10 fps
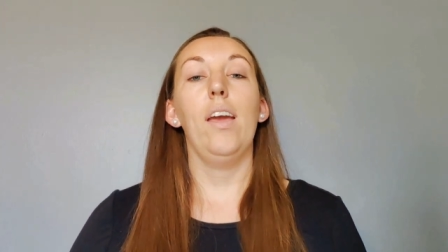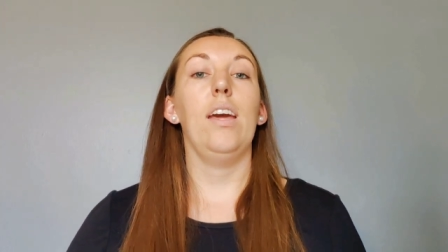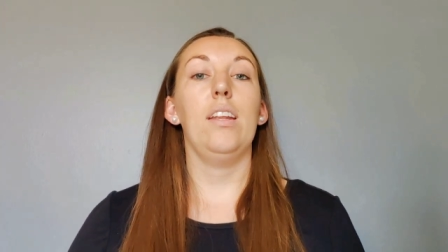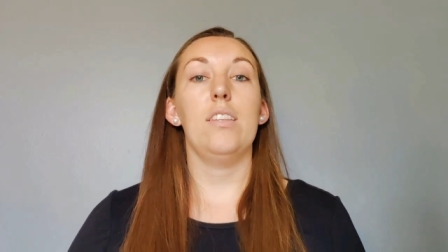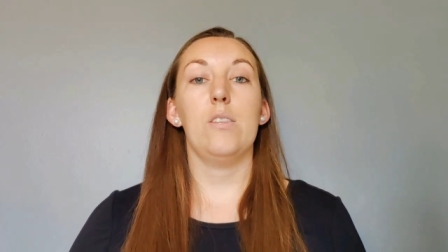
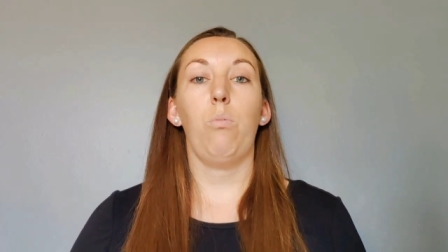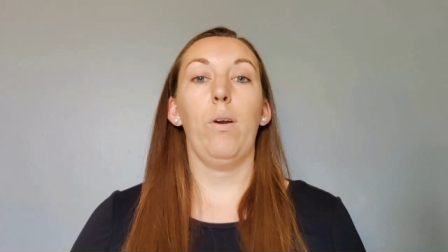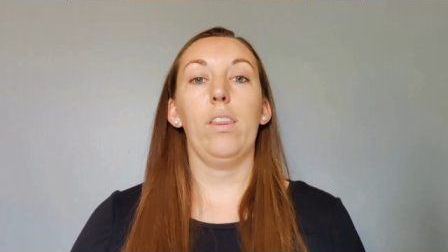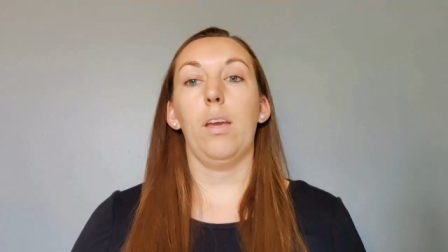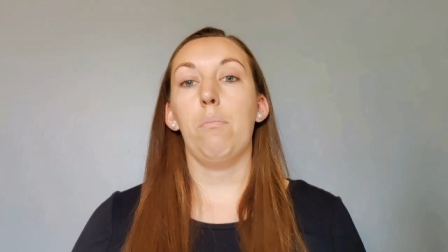And at this
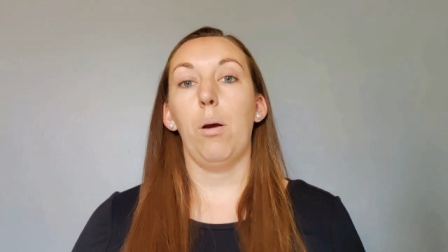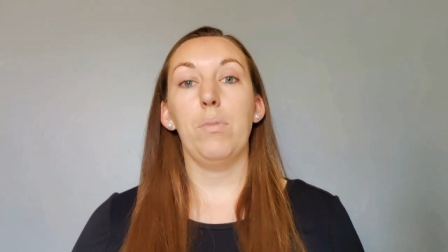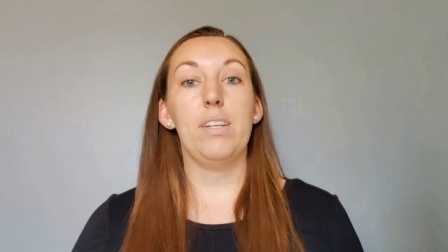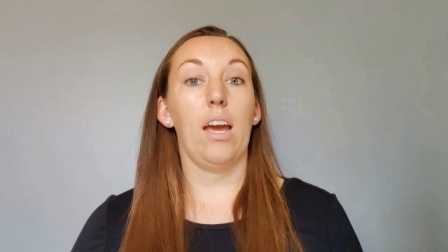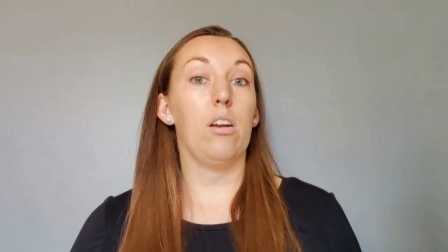point, like mom
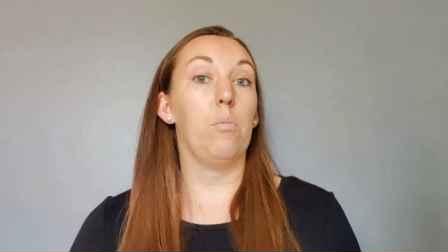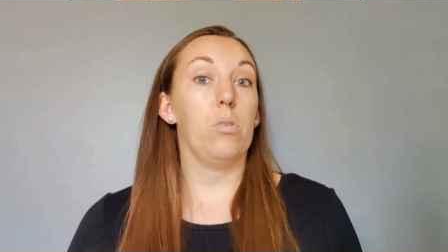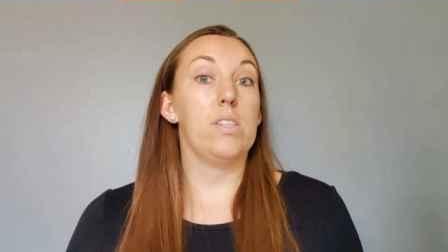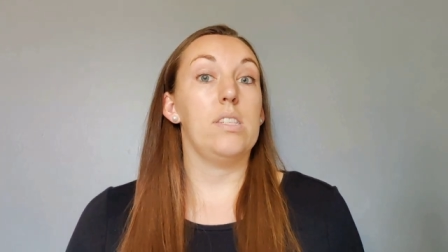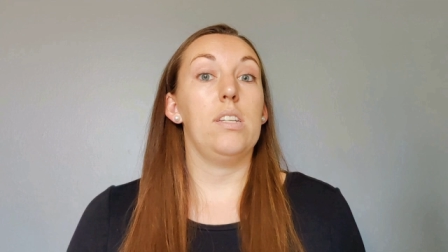and dad are
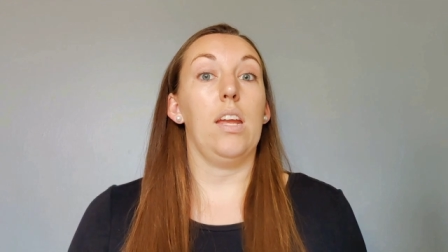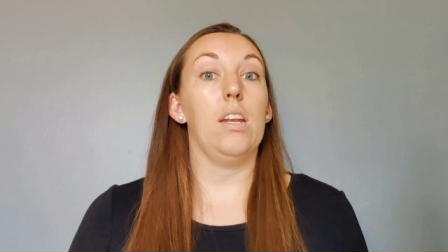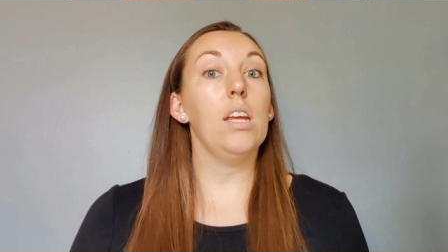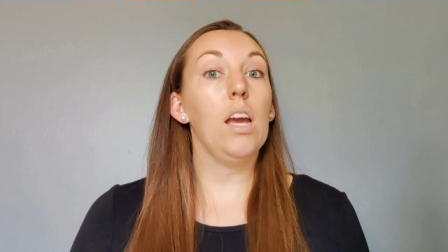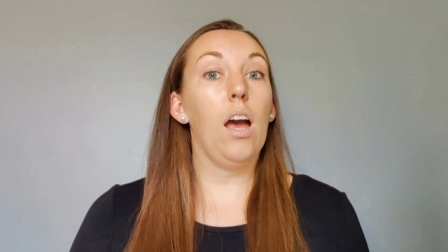both
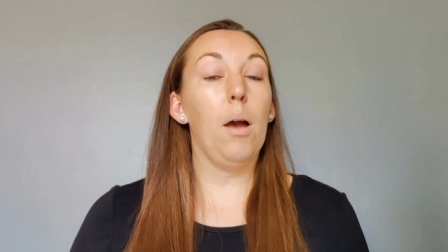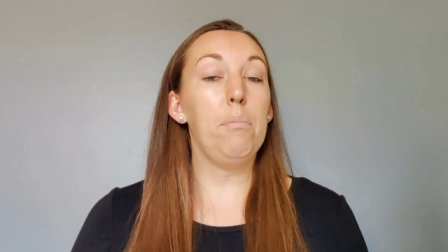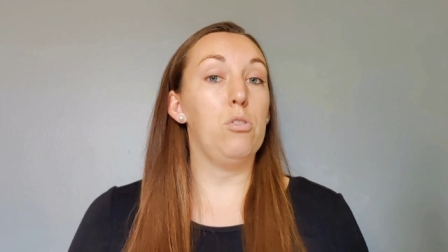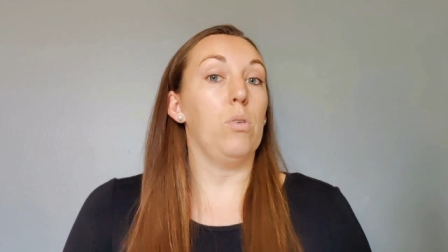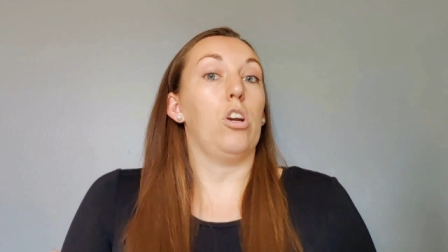standing
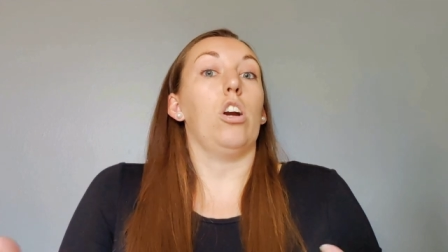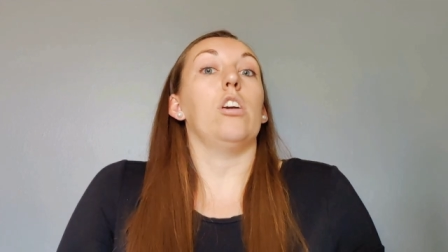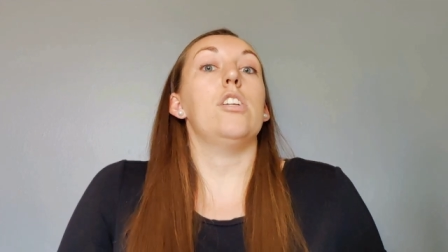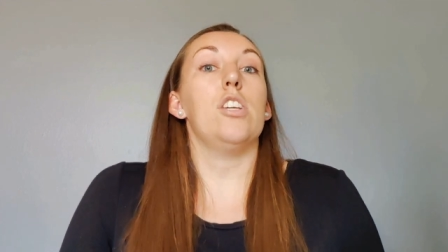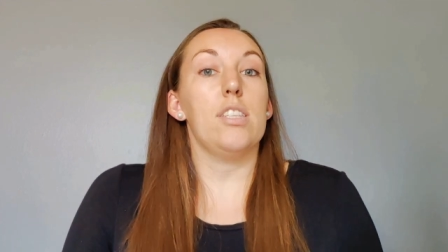up to
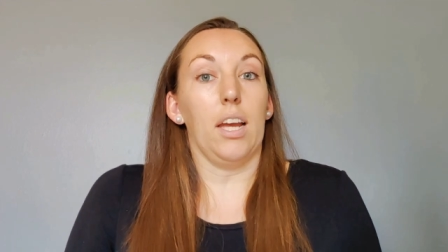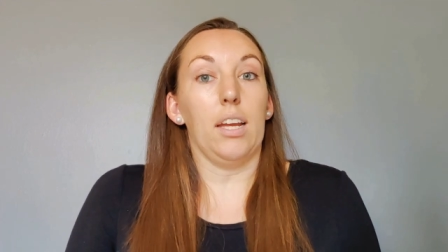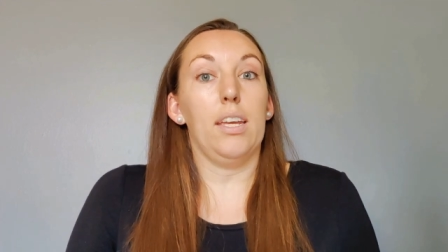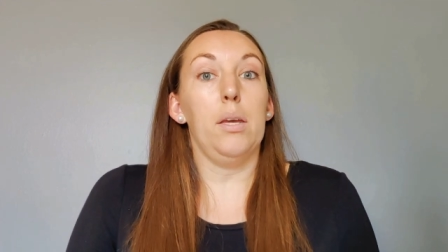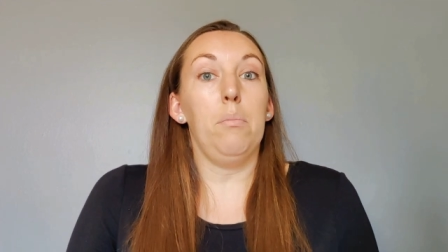encourage us to
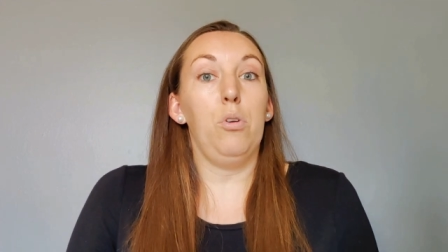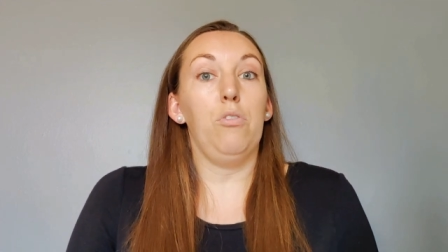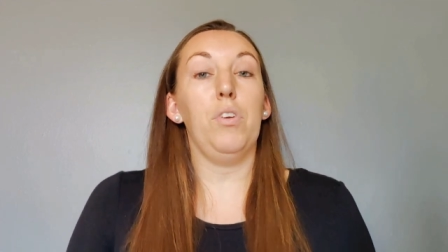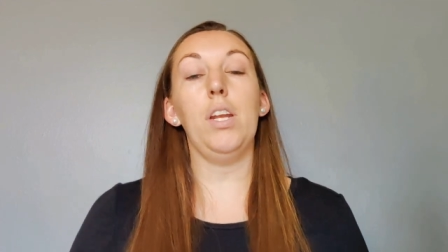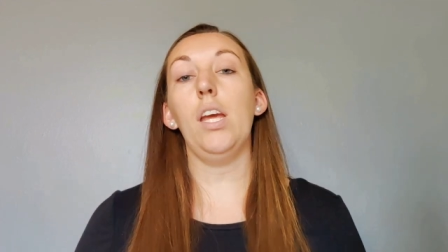get
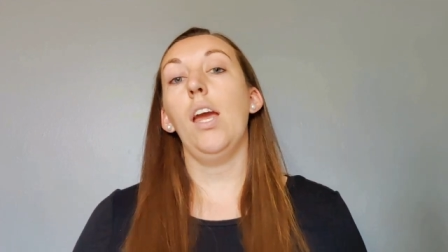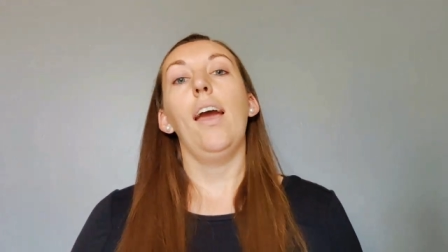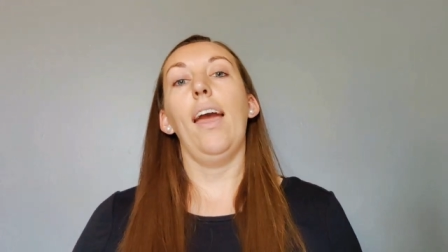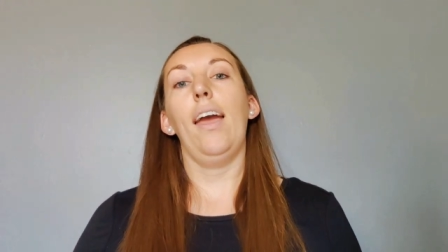moving.